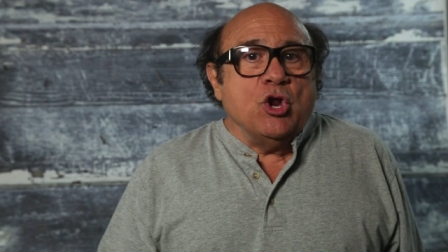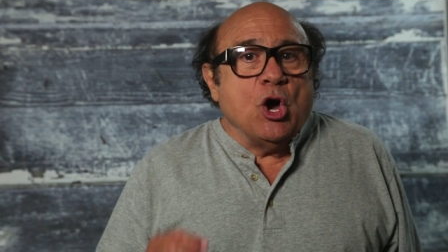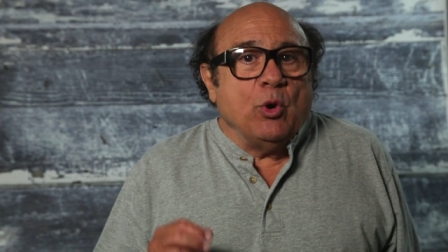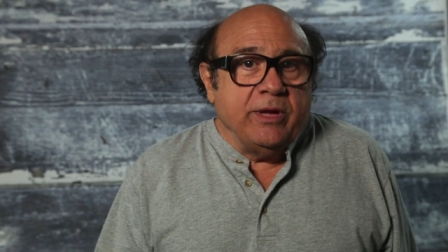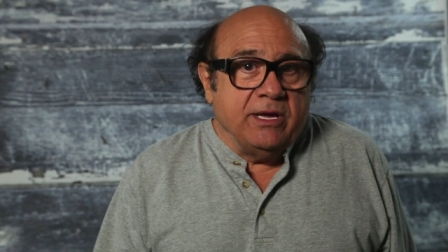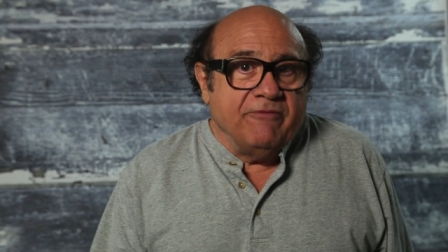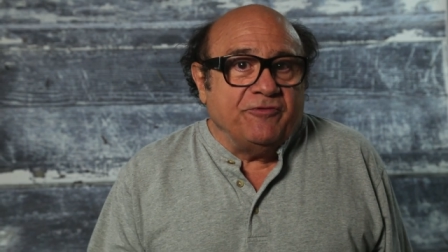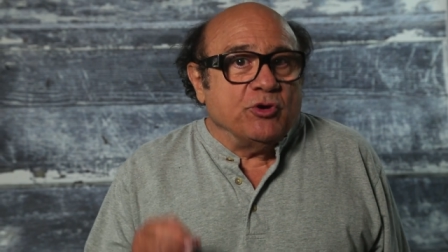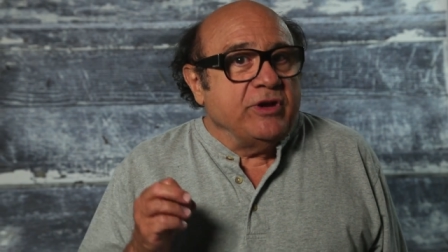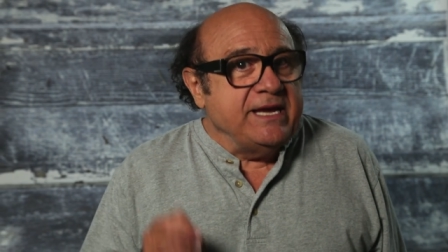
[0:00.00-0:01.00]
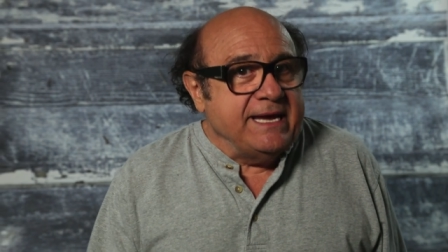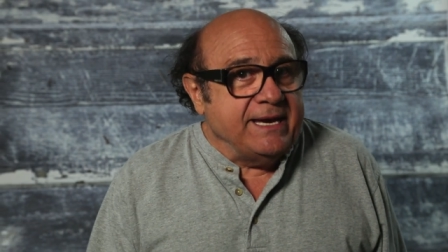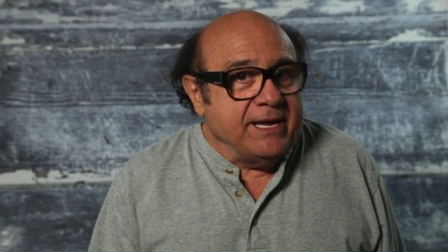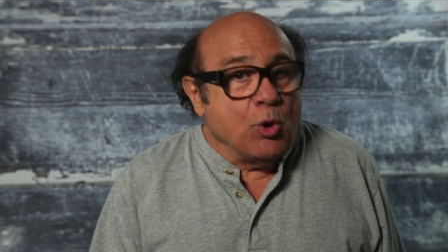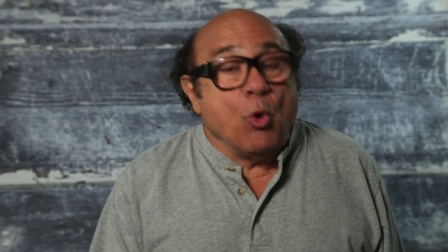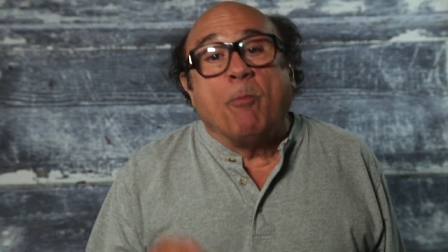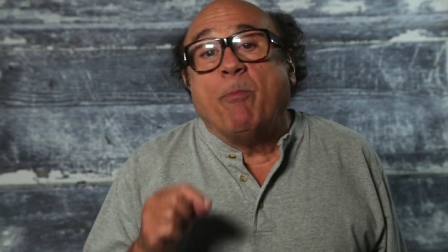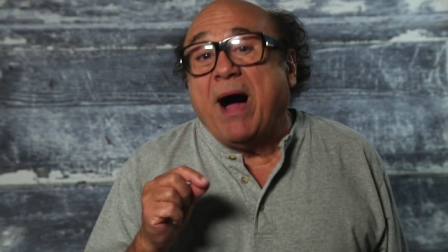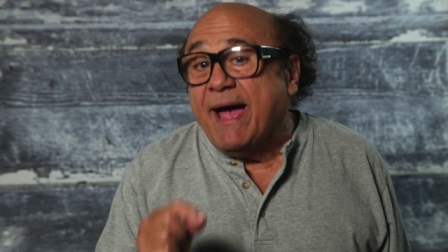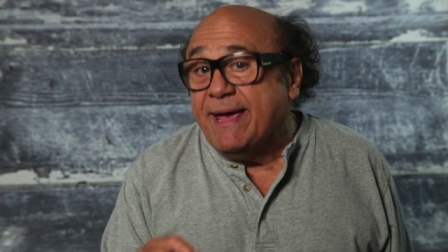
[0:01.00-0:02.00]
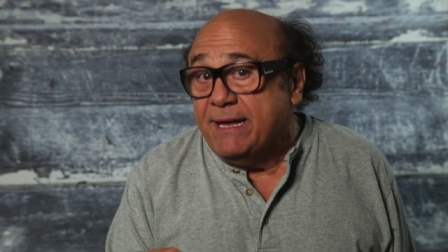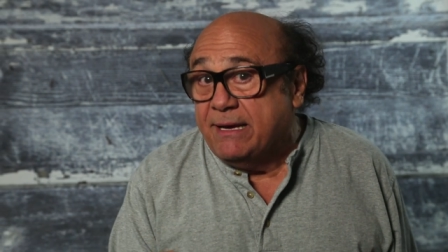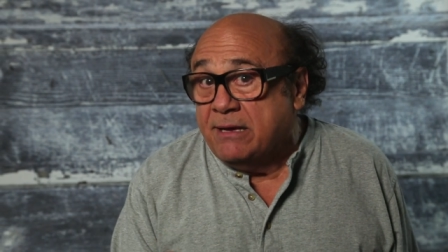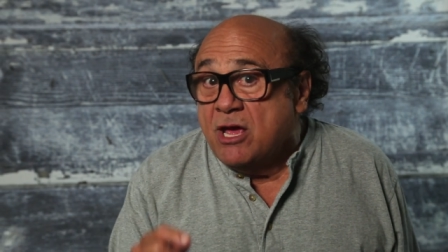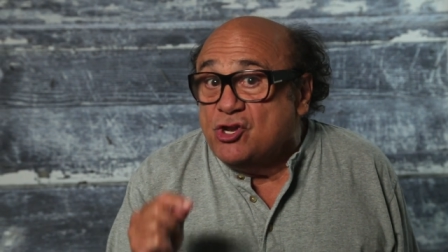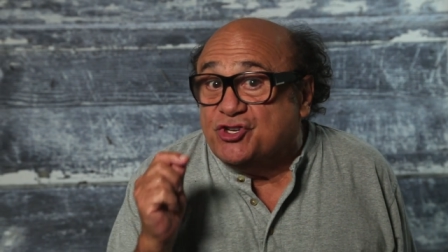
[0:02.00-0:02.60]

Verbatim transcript: Knowing if you're eating or buying